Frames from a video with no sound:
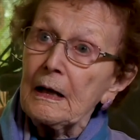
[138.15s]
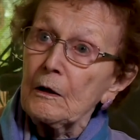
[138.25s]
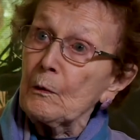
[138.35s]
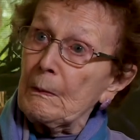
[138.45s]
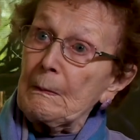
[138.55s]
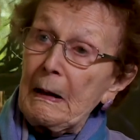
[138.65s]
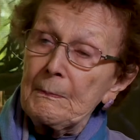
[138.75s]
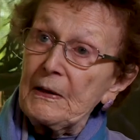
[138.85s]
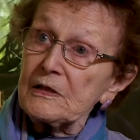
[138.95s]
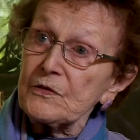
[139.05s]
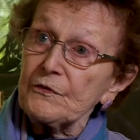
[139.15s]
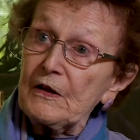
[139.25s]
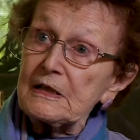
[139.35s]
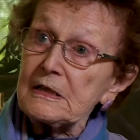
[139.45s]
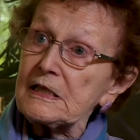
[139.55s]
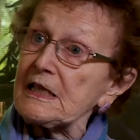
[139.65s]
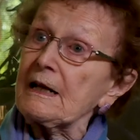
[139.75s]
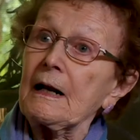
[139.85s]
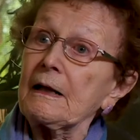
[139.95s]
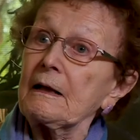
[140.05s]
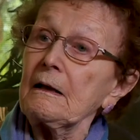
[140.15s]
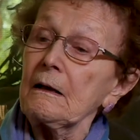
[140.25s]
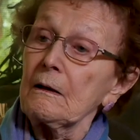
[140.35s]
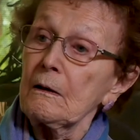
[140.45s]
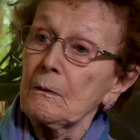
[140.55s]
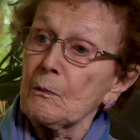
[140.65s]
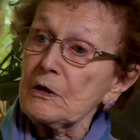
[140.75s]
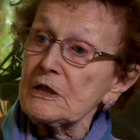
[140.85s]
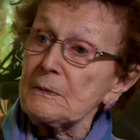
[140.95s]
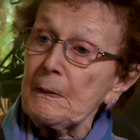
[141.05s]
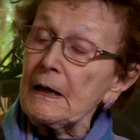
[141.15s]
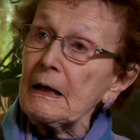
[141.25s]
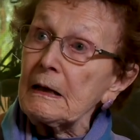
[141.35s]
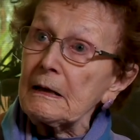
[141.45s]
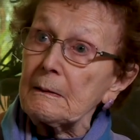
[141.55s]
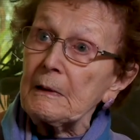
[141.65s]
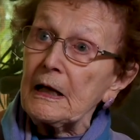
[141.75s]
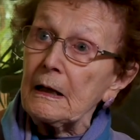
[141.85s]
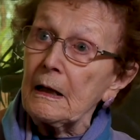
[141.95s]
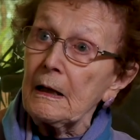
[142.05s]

who were my best friends, suddenly weren't speaking to me.